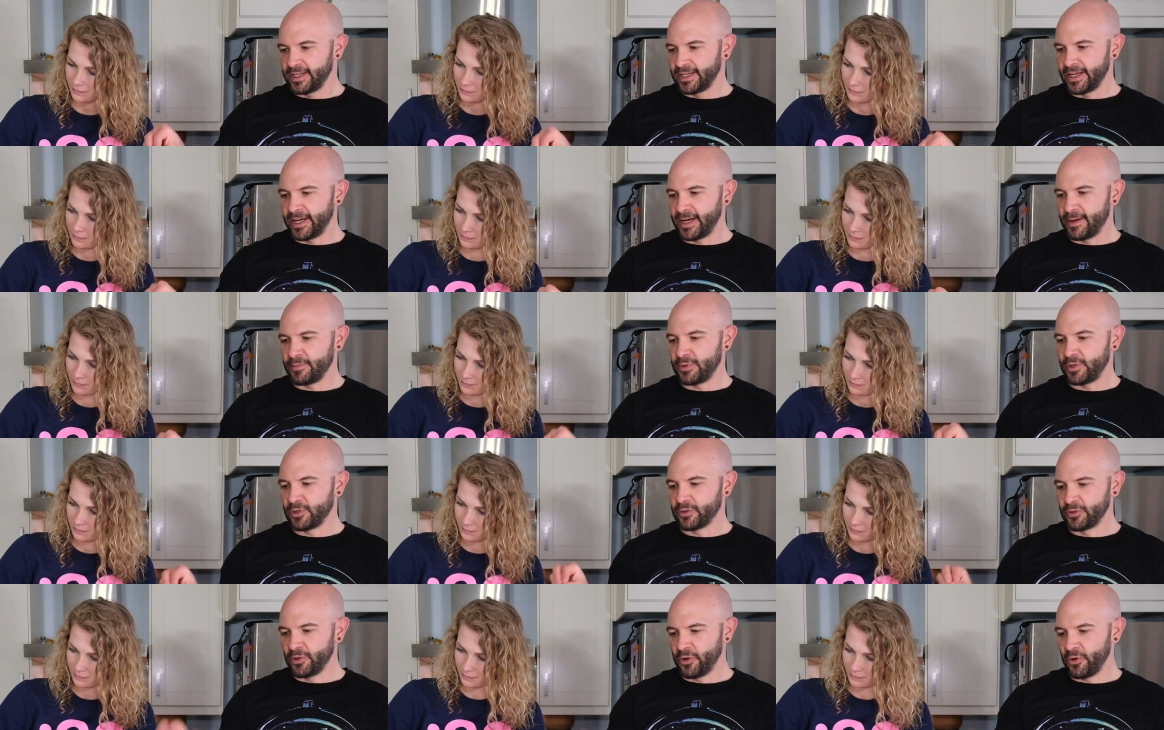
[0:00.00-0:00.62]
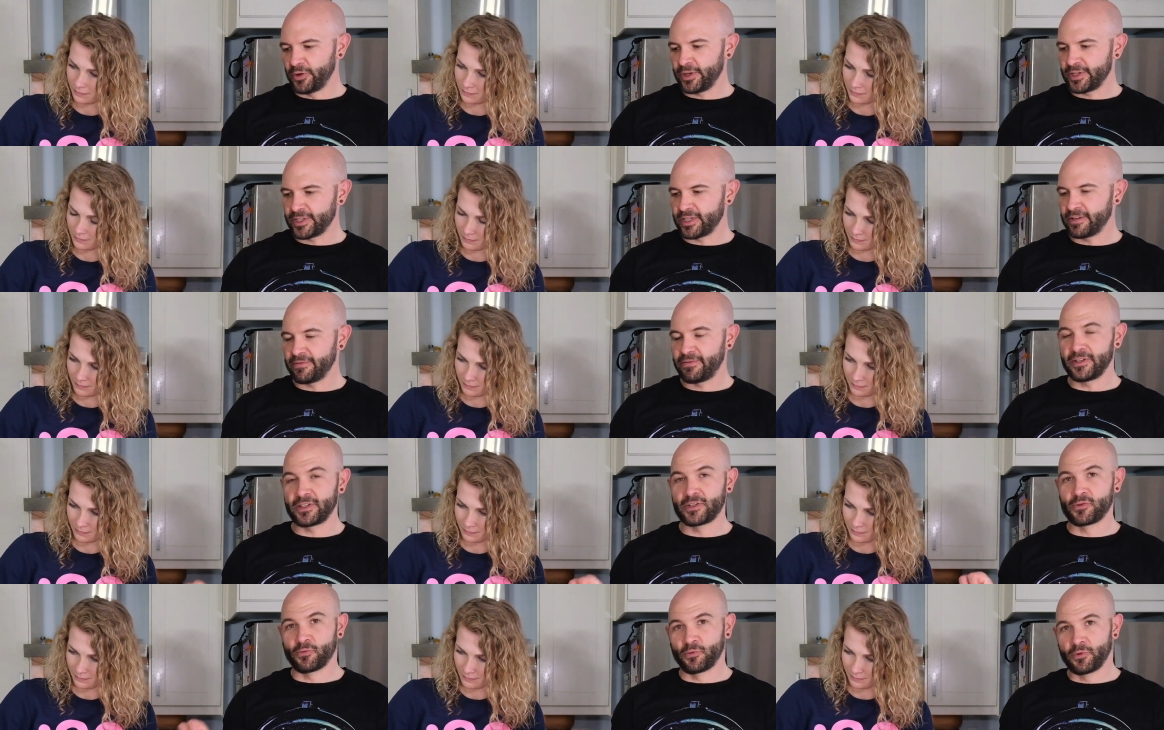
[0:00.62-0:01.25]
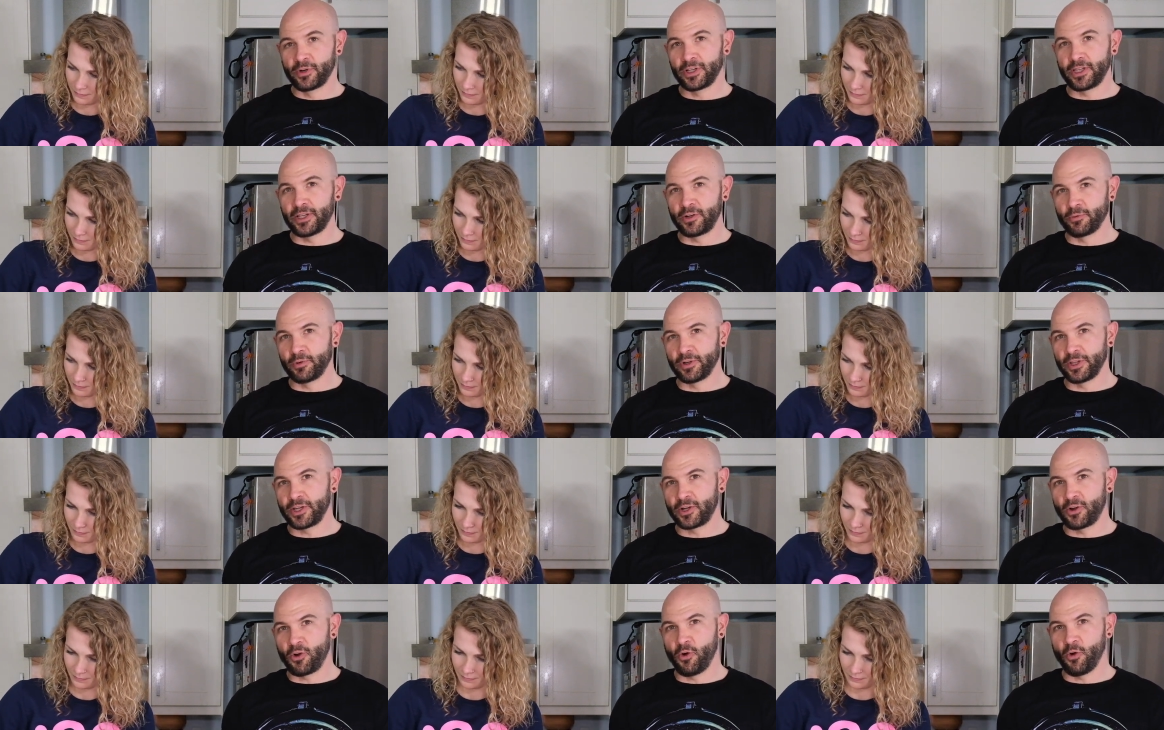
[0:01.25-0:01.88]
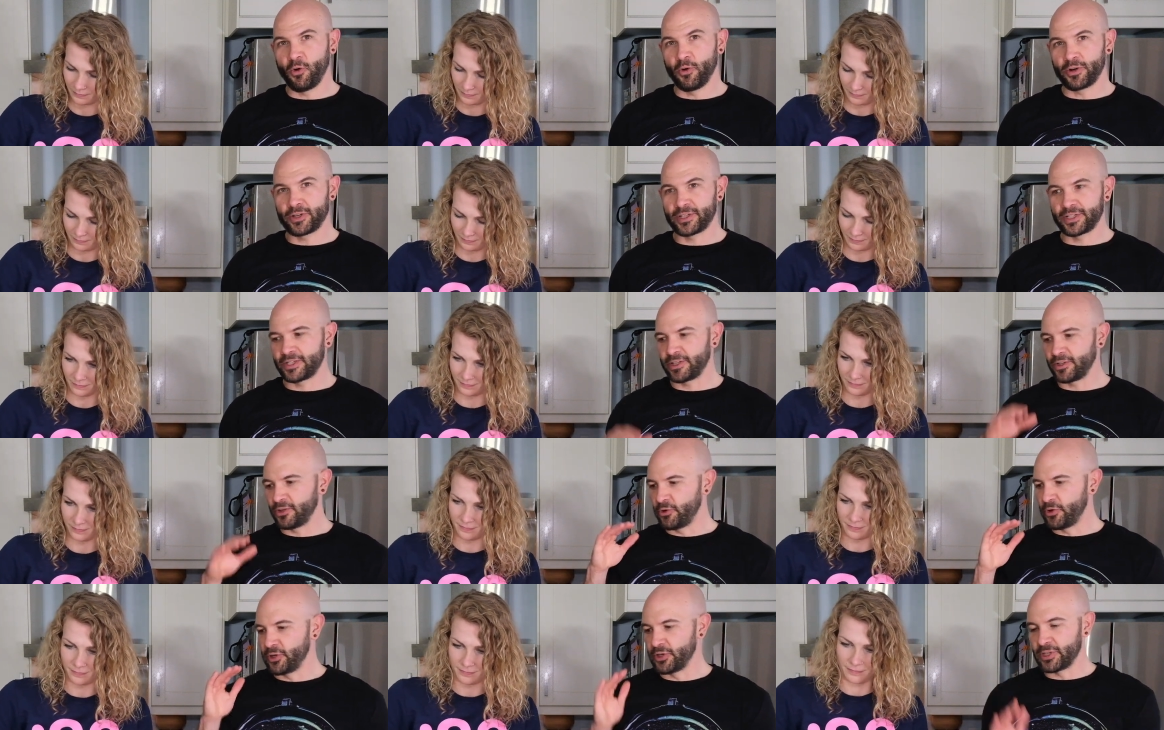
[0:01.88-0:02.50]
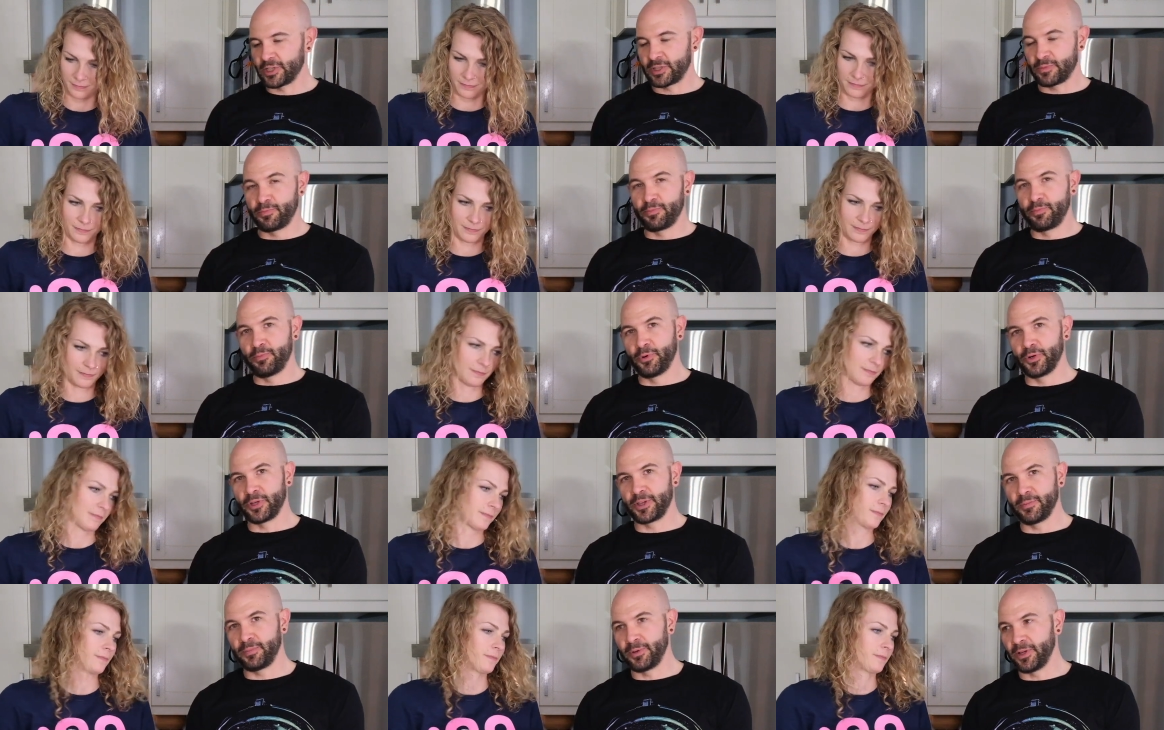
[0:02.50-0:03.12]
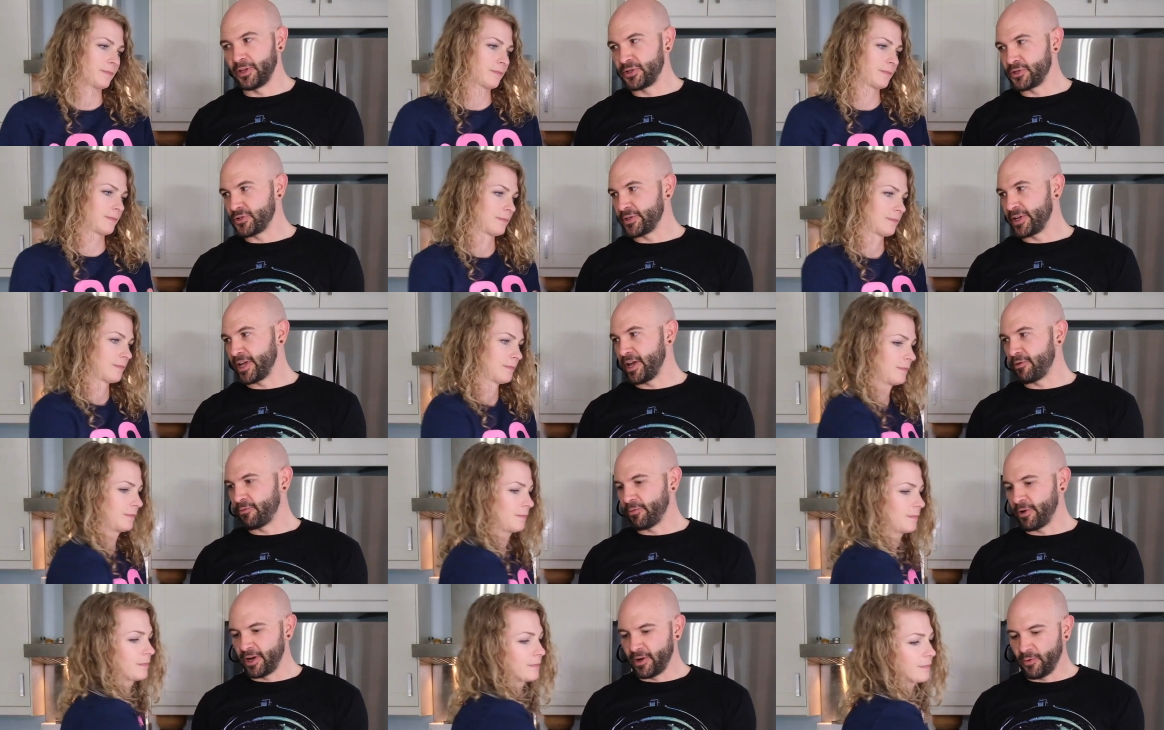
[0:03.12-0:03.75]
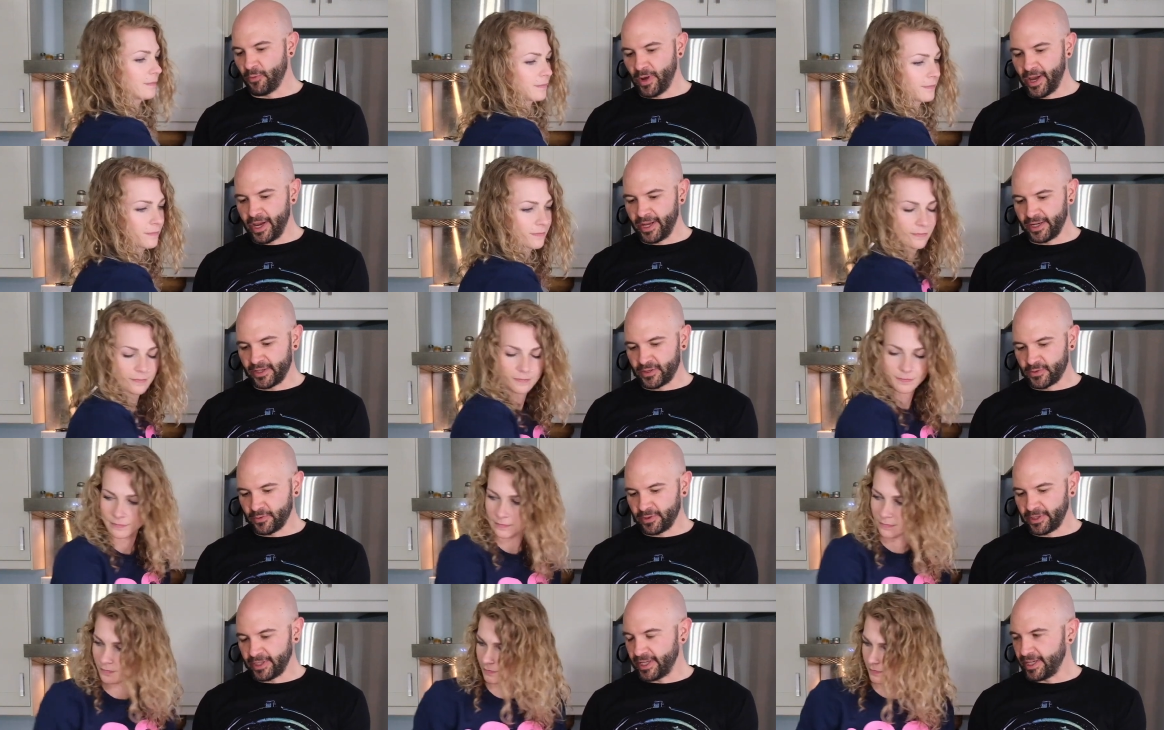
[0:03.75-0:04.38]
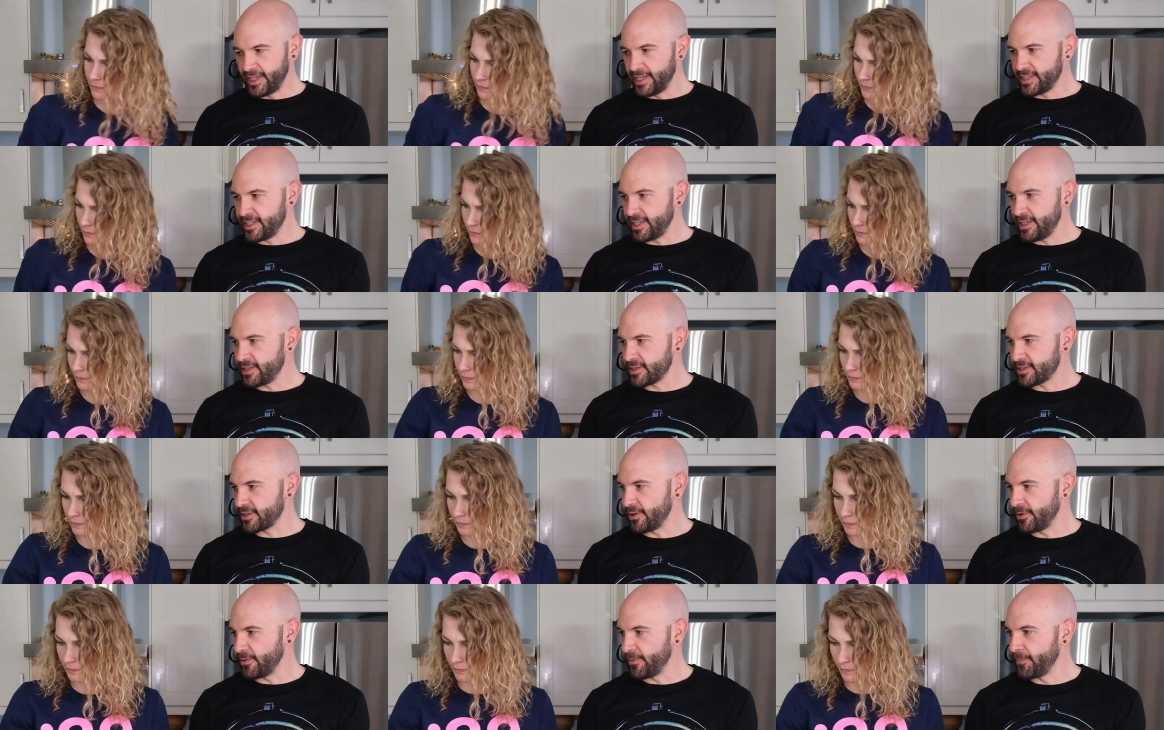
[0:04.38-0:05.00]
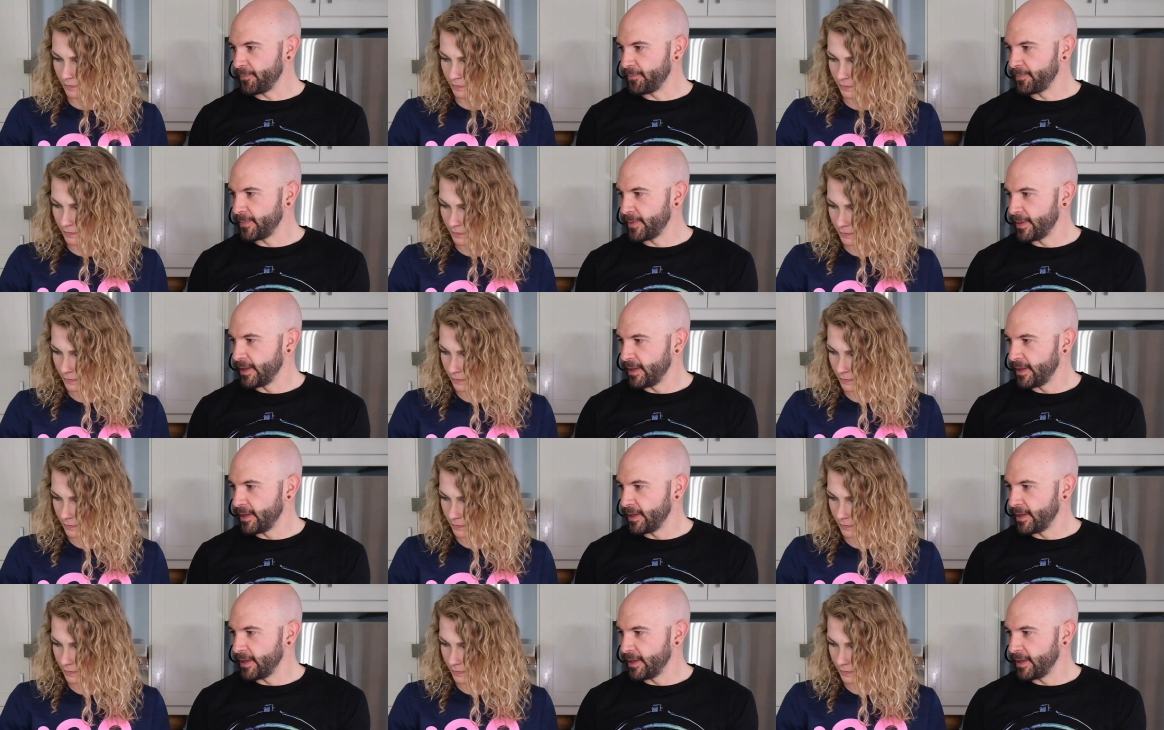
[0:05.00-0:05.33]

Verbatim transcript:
Speaker 1: Um, you'll notice if it's really, really coarse, you can just put the plunger down right away and it's really easy, so.